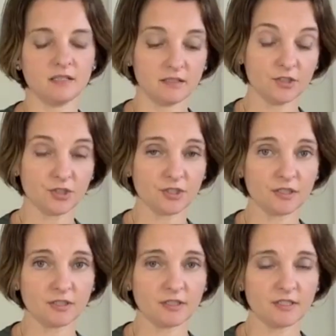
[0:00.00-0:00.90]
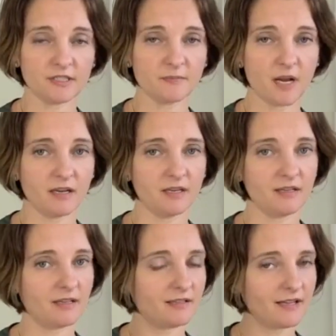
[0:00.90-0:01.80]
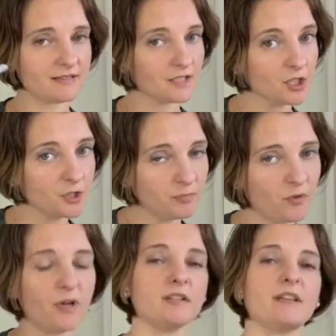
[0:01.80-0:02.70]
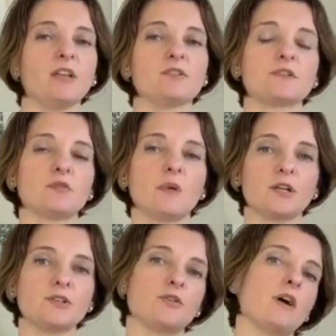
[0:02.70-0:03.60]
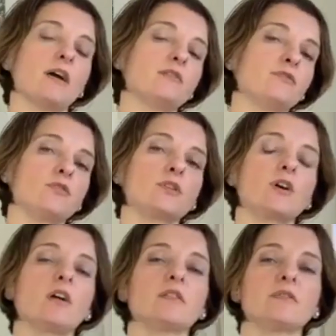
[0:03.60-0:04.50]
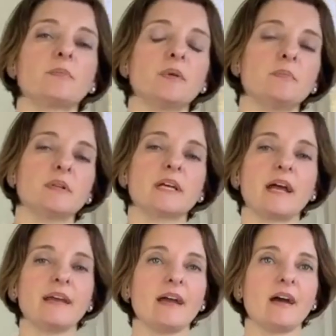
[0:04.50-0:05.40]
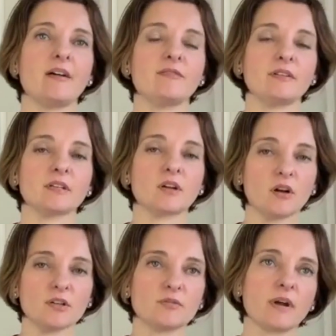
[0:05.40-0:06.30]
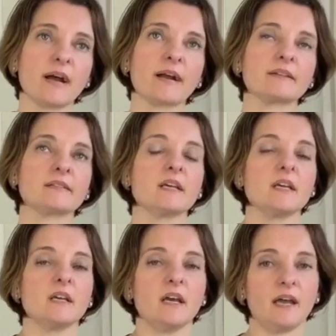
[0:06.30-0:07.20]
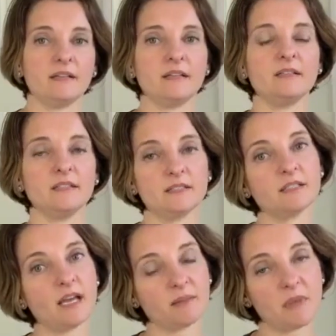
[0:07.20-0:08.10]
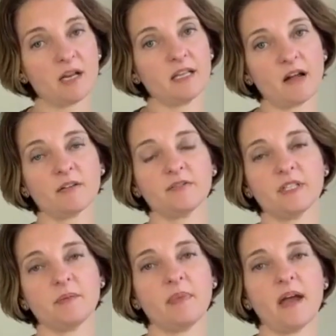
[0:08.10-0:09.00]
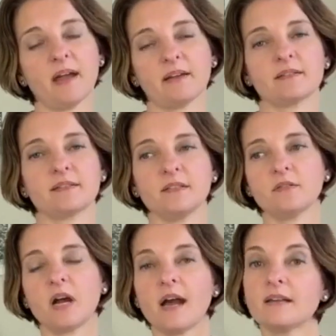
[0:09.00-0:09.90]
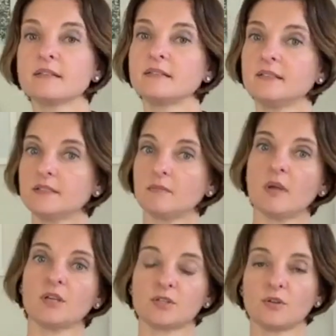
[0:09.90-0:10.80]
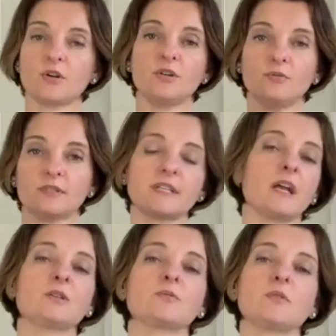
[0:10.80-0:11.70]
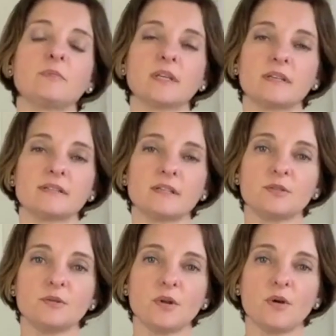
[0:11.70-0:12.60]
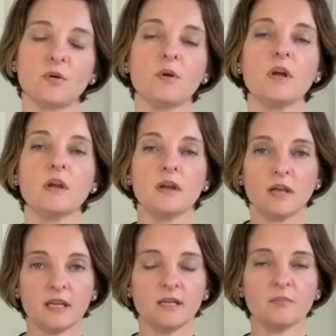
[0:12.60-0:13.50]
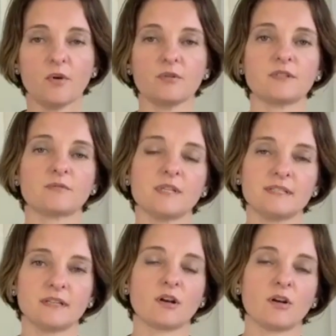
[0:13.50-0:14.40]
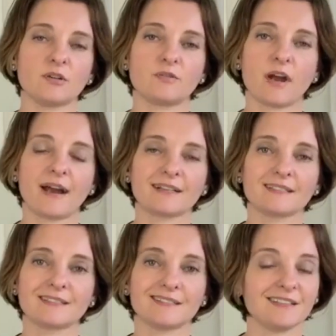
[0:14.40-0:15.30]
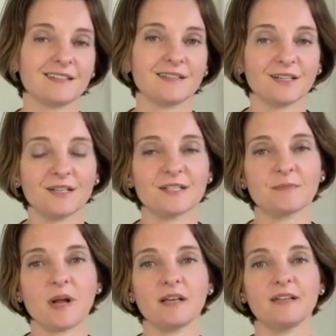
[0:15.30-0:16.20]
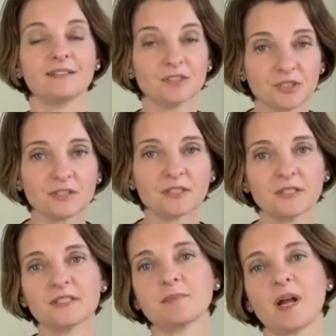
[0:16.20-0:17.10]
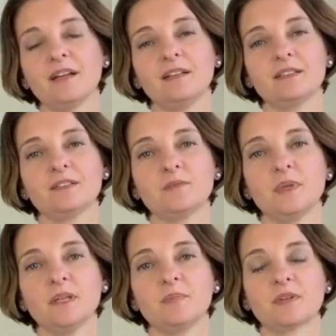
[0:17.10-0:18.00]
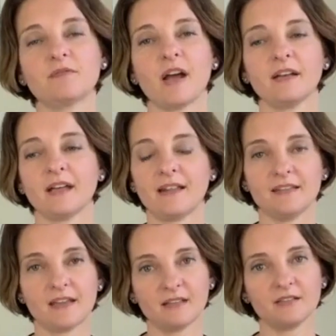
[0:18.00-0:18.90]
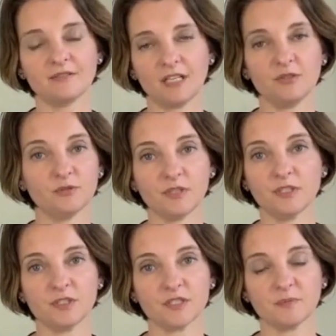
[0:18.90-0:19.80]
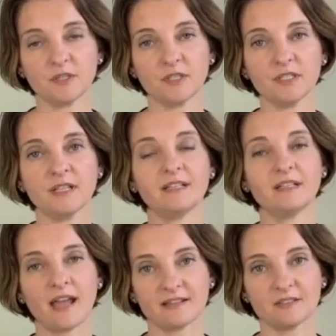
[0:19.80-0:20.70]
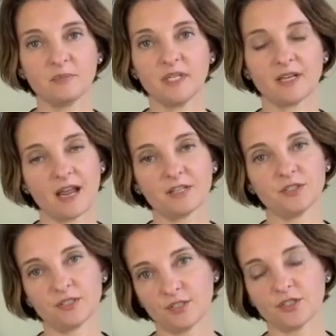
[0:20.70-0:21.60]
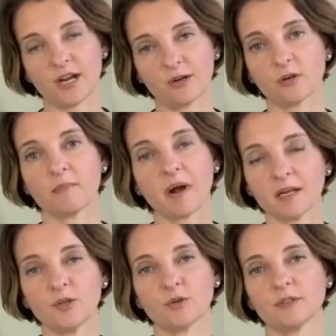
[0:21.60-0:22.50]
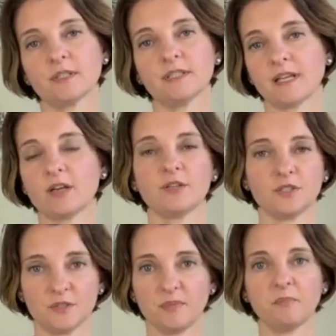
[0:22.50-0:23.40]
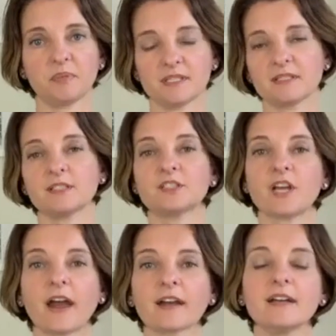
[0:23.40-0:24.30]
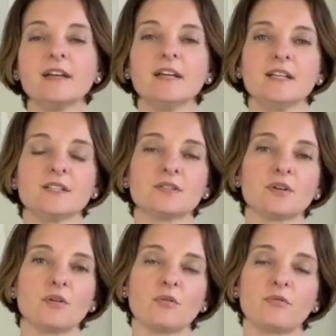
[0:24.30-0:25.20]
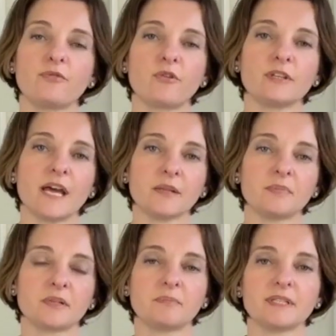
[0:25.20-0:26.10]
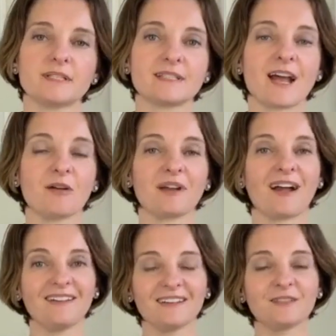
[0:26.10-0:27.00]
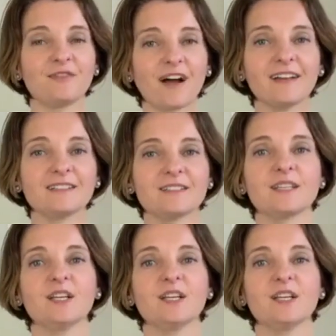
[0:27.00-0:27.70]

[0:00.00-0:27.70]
additional earnest money, and that's a good point. Thank you so much, Johan, for all of the people that I have under contract and they need to get money out of their banks. You guys need to make sure you schedule, because as you know, in most resale contracts, additional earnest money needs to be provided at the end of that due diligence period, and it has to be a cashier's check or a money order. It cannot just be a personal check. So for that purpose, I would highly advise